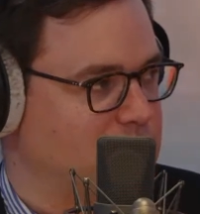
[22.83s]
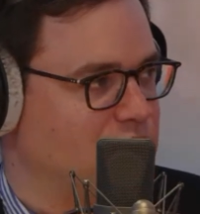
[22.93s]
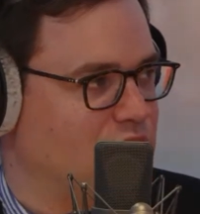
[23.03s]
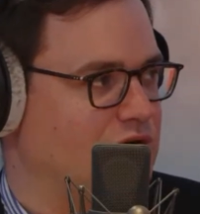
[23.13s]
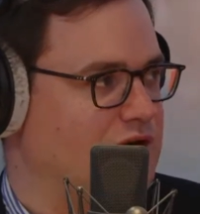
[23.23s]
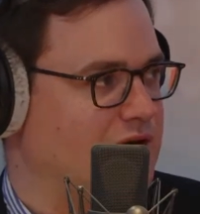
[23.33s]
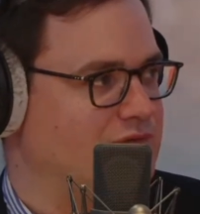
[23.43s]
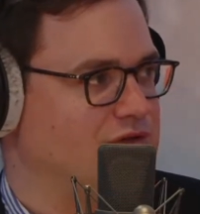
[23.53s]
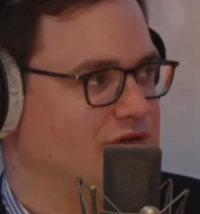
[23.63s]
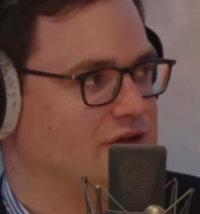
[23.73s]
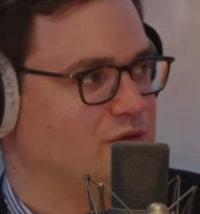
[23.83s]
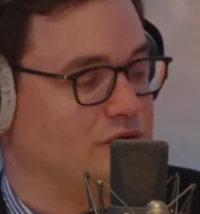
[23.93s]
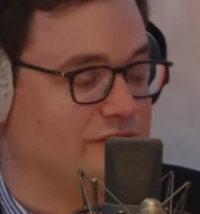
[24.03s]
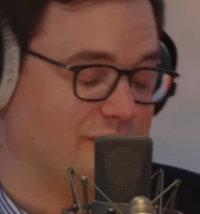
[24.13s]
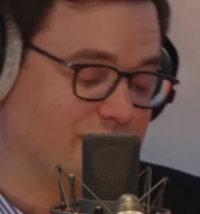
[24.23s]
story, obviously one
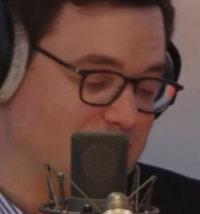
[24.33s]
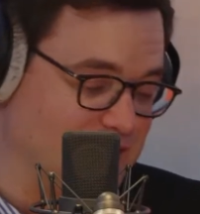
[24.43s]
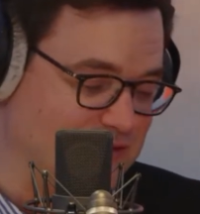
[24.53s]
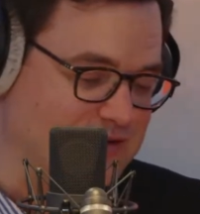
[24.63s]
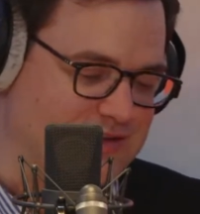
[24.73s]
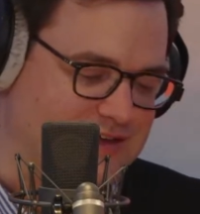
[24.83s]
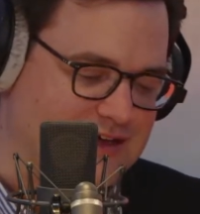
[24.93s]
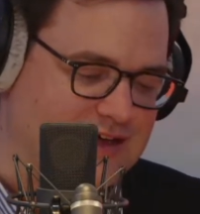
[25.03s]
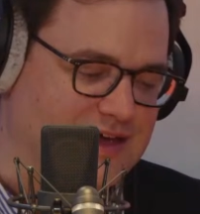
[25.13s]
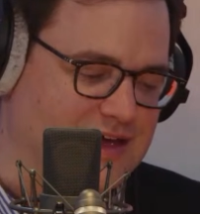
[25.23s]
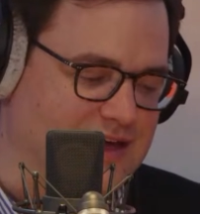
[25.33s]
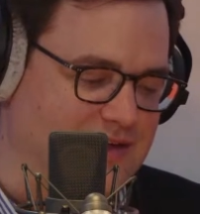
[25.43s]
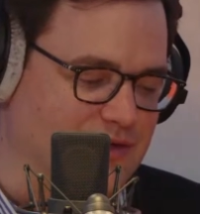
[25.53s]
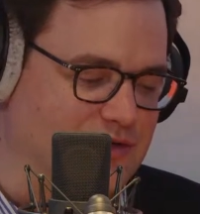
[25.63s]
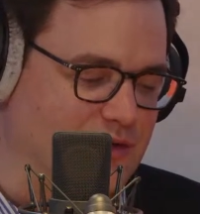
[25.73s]
of our favorites. And
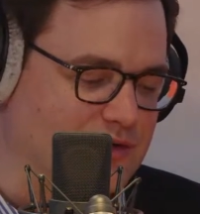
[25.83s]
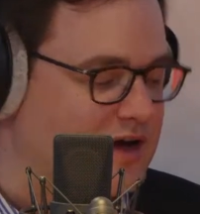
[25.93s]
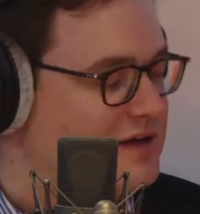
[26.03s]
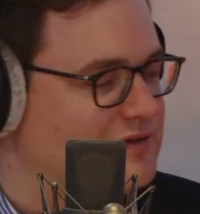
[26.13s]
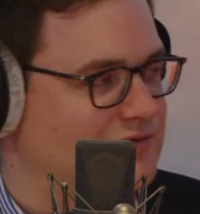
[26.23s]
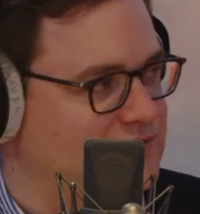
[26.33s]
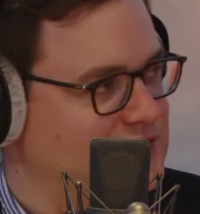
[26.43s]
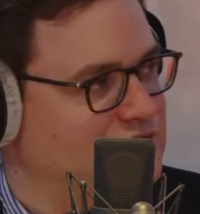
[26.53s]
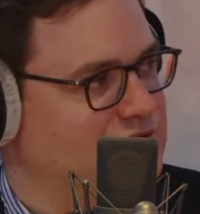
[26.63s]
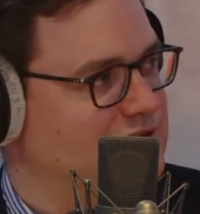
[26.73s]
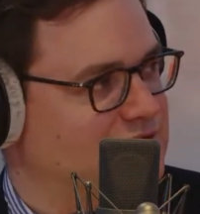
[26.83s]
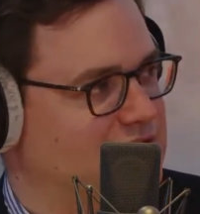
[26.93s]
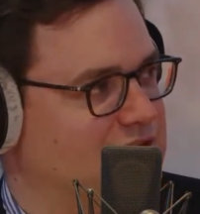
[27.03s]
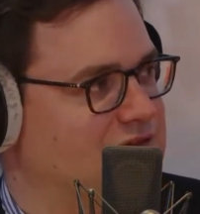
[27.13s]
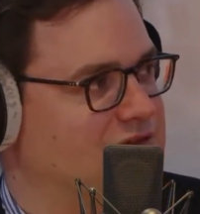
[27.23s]
there's all kinds of interesting
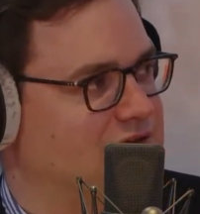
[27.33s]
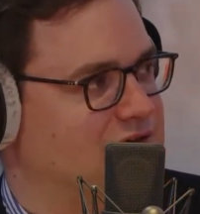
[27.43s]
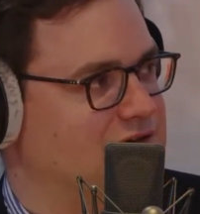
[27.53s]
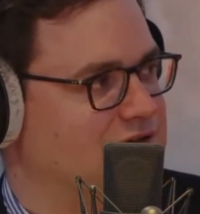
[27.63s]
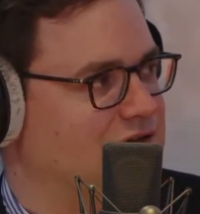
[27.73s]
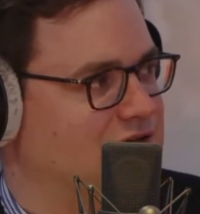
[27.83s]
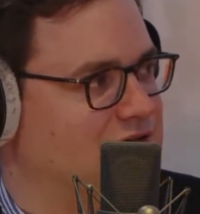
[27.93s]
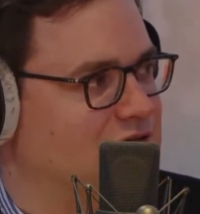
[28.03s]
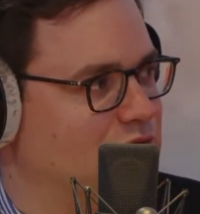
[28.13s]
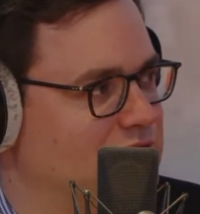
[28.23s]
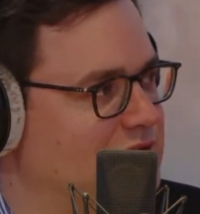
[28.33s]
things to discuss this week.